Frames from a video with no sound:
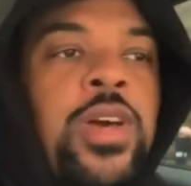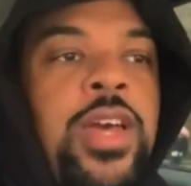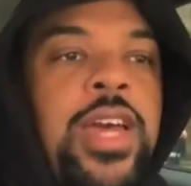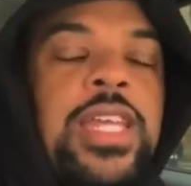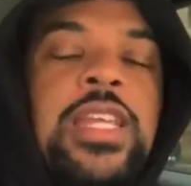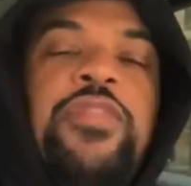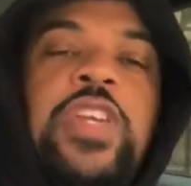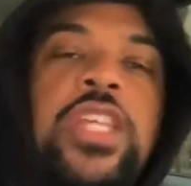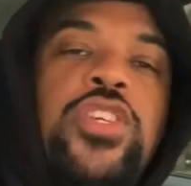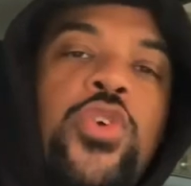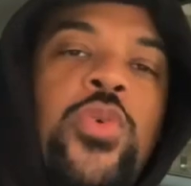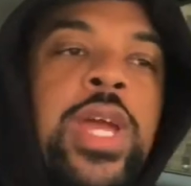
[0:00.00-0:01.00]
And if you're
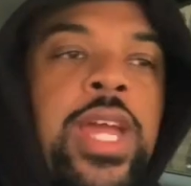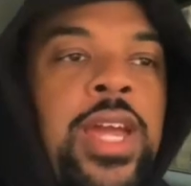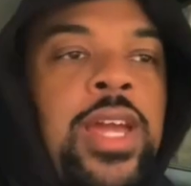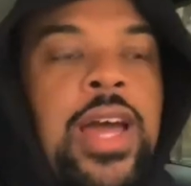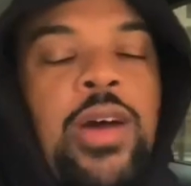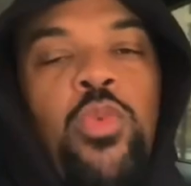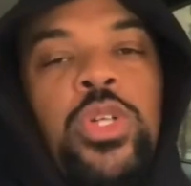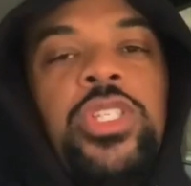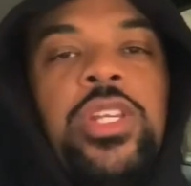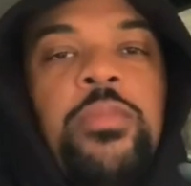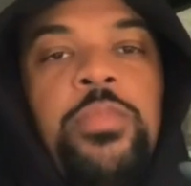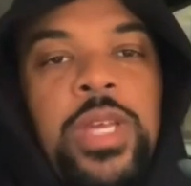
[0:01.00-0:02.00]
new here, I want you
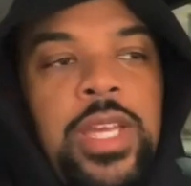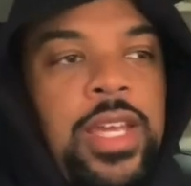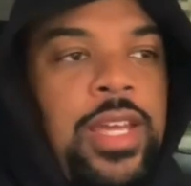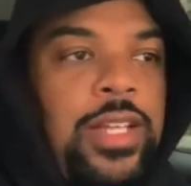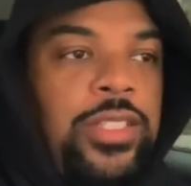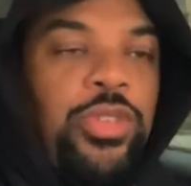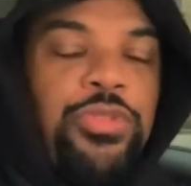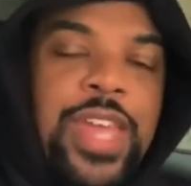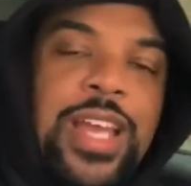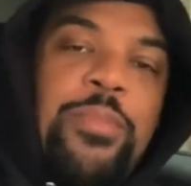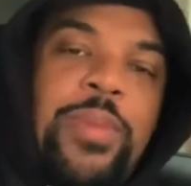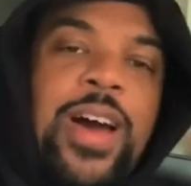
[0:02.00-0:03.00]
to be here. So
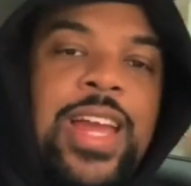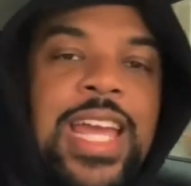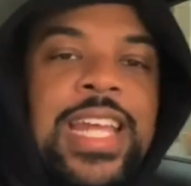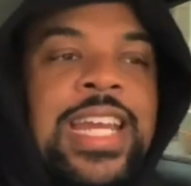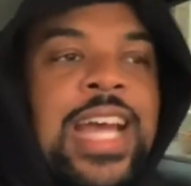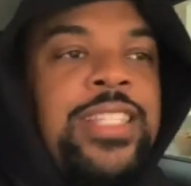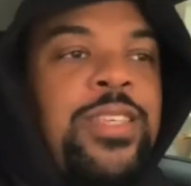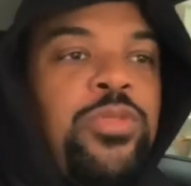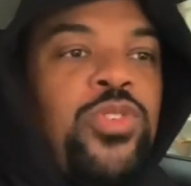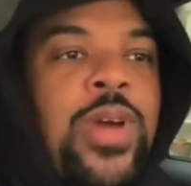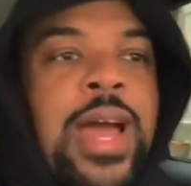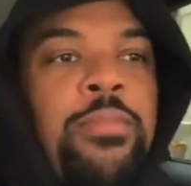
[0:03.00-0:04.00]
think about hitting that
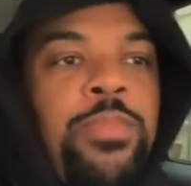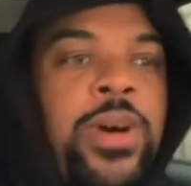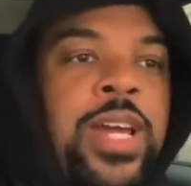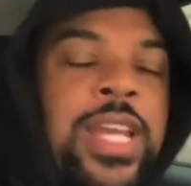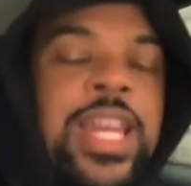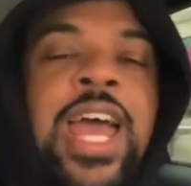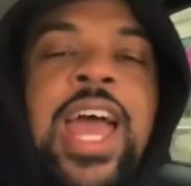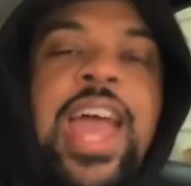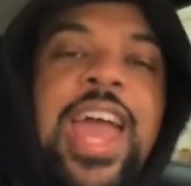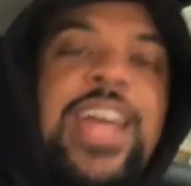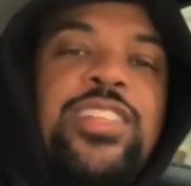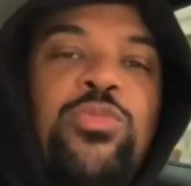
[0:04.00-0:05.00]
subscribe button
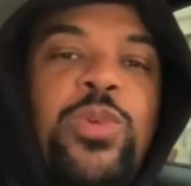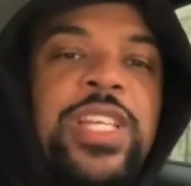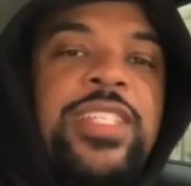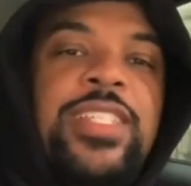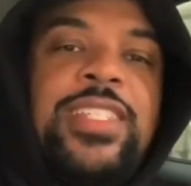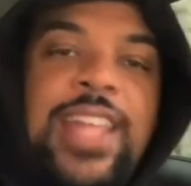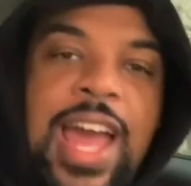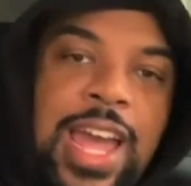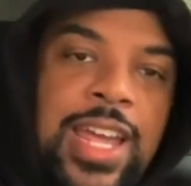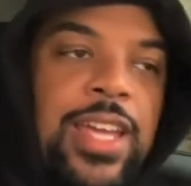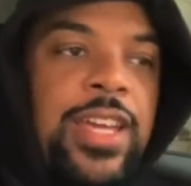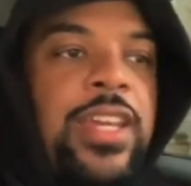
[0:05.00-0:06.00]
as we
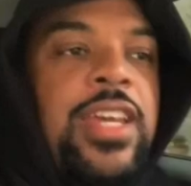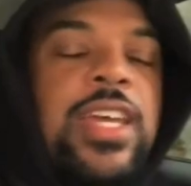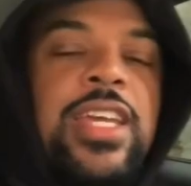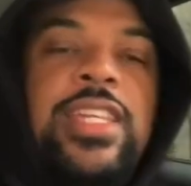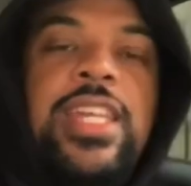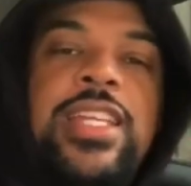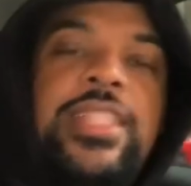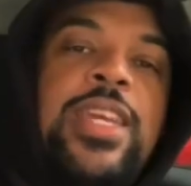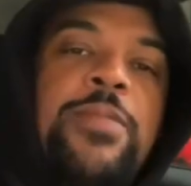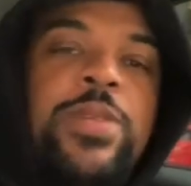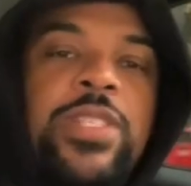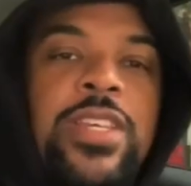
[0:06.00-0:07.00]
stay knee
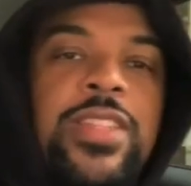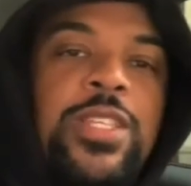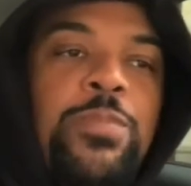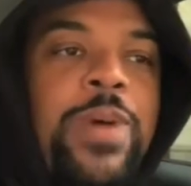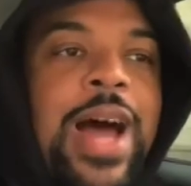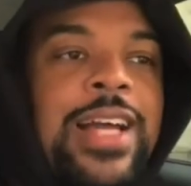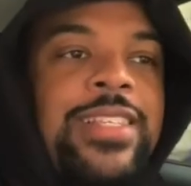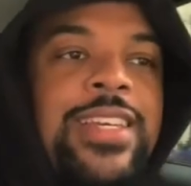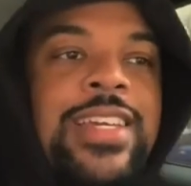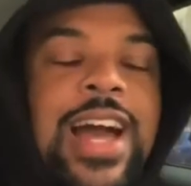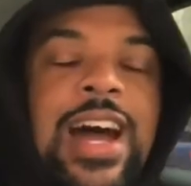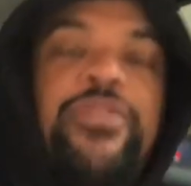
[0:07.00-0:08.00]
deep into this boxing
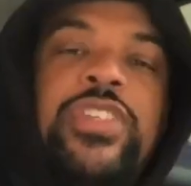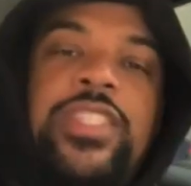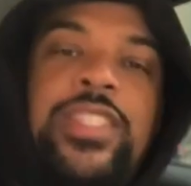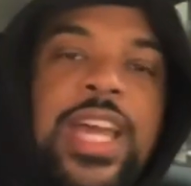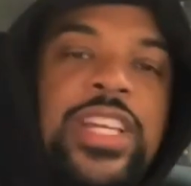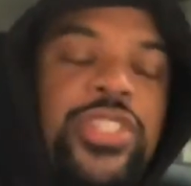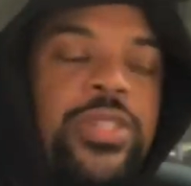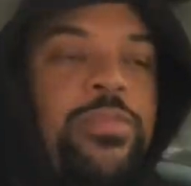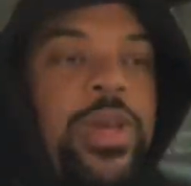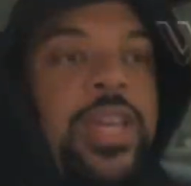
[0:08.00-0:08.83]
conversation, man.